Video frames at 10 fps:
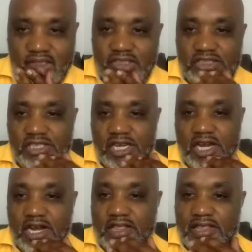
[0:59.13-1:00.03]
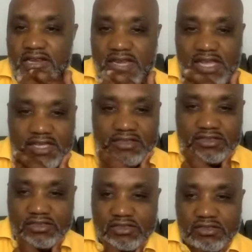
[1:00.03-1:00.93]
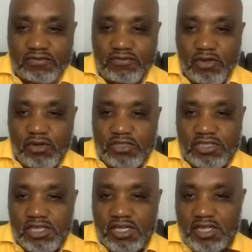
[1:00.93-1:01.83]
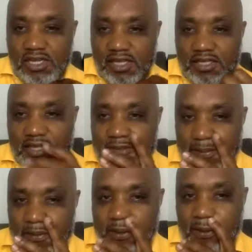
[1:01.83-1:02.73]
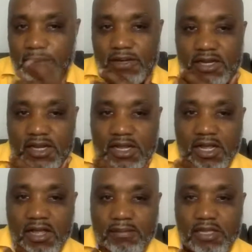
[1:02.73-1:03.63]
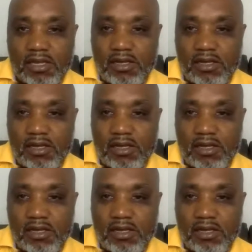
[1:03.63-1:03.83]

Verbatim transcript: share the link, folks. Share the link. Let people know we're here. I'm